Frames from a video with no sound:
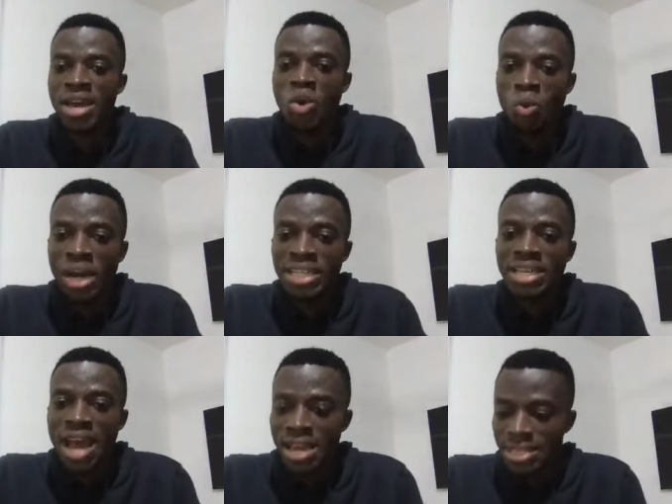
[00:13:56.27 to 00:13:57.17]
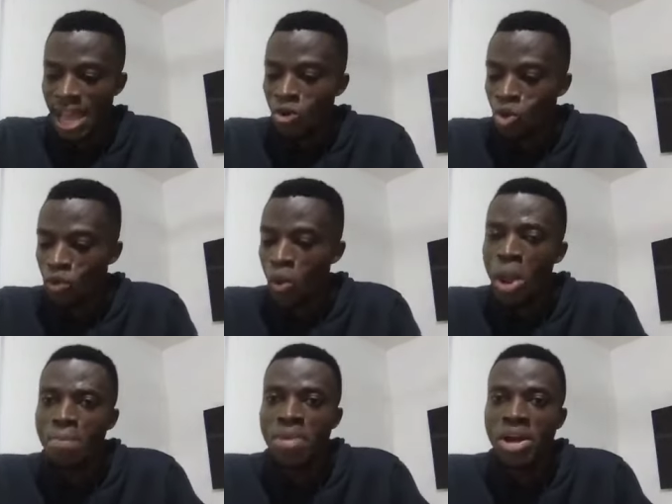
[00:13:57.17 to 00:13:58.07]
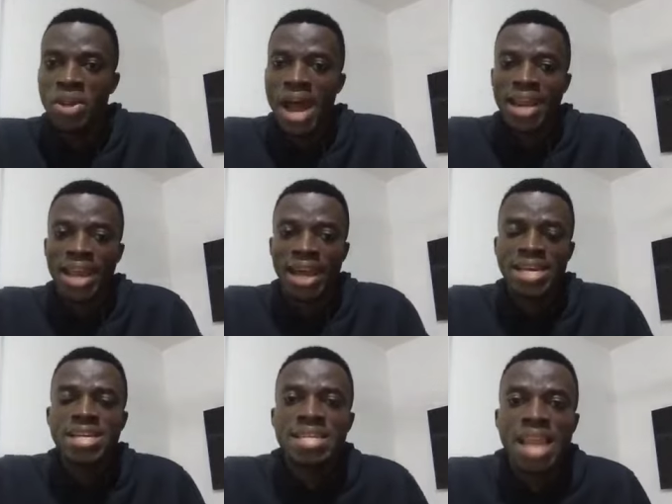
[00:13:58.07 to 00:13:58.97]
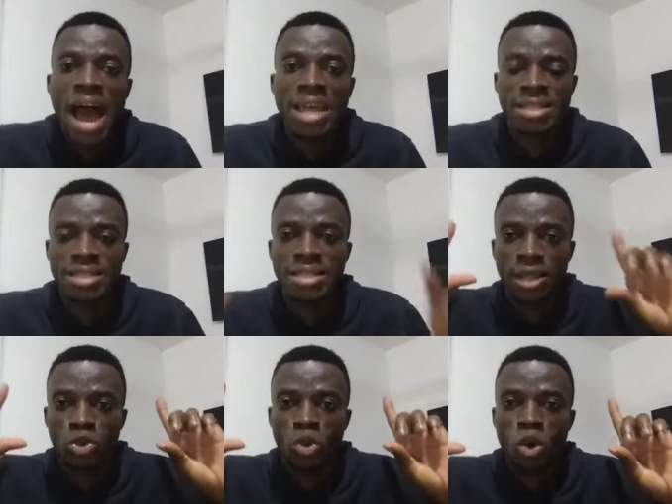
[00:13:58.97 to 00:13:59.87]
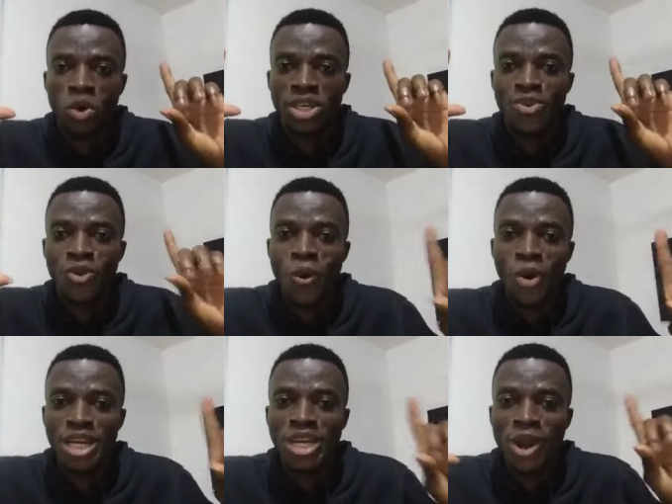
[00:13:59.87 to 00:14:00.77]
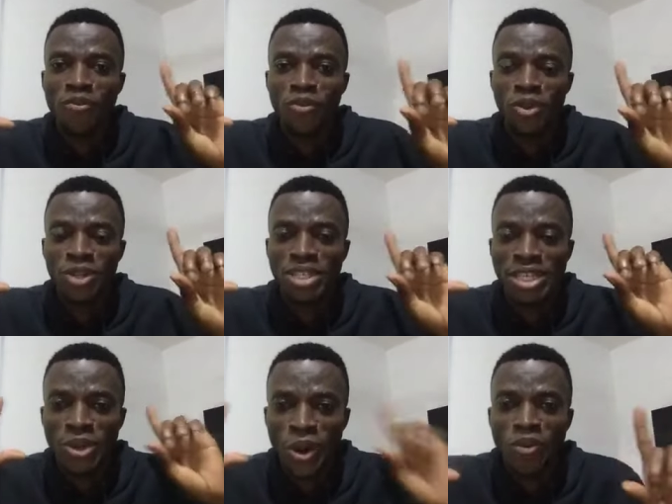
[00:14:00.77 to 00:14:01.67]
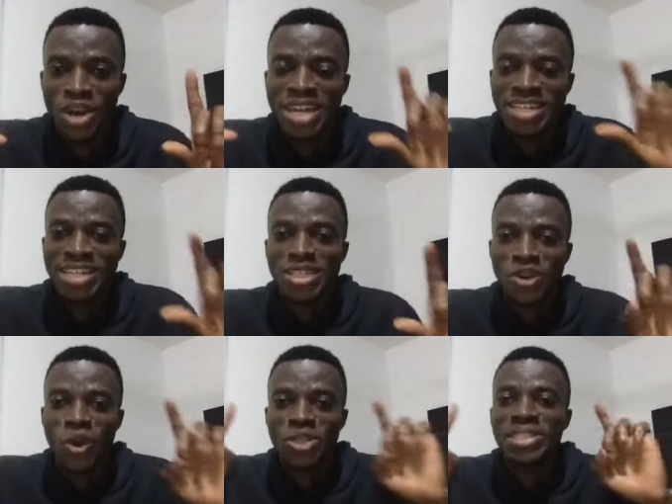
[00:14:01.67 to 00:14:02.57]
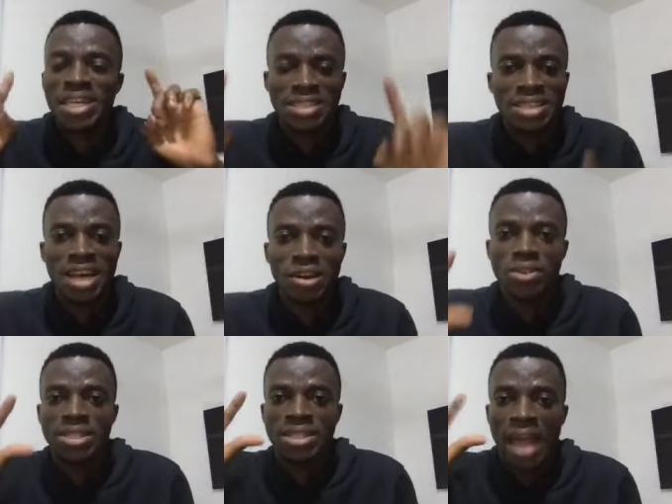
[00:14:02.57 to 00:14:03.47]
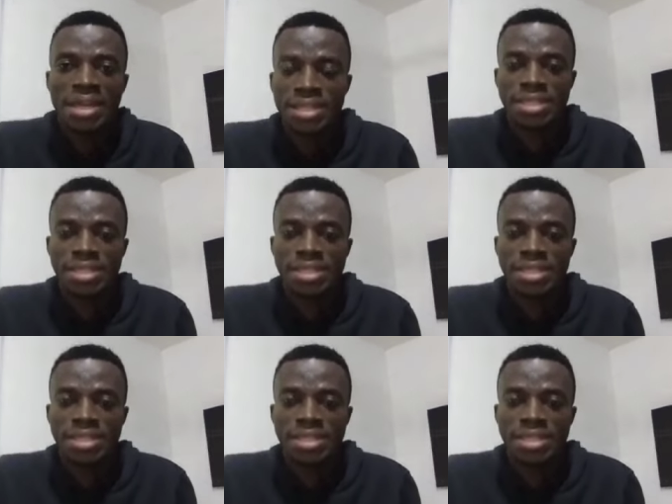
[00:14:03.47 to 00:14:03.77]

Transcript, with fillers: what denies uncle for we build na na kayinina ya tinta sukoko say no enough is enough. This nonsense cannot stand.